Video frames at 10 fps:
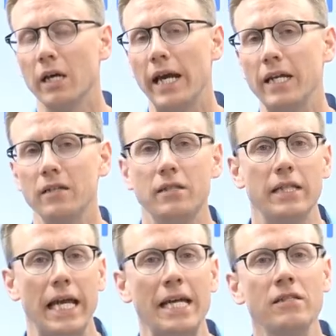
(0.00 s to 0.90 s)
And in
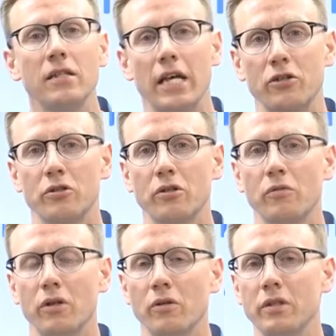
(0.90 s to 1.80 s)
today's lecture,
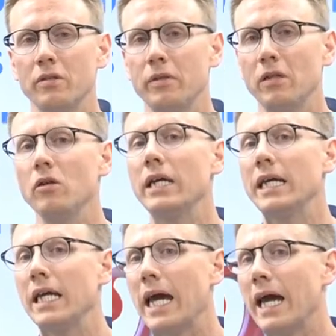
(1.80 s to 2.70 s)
we're going to be
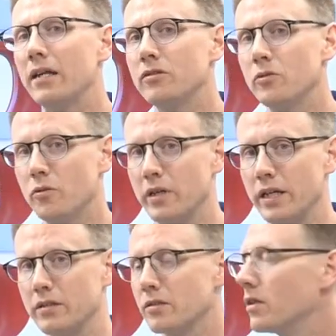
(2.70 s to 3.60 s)
looking at two
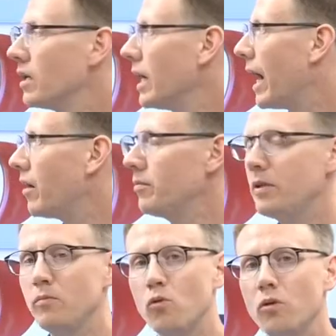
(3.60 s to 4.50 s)
things: how to
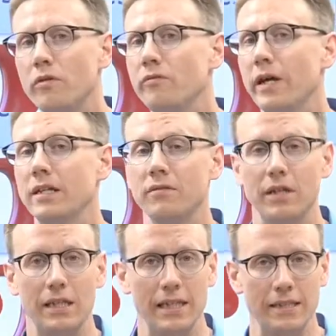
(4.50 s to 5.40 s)
be more effective
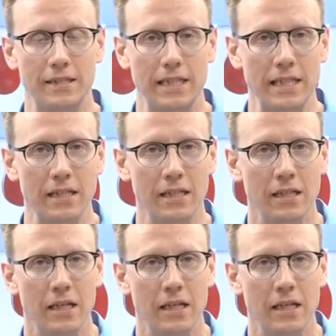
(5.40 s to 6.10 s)
at listening,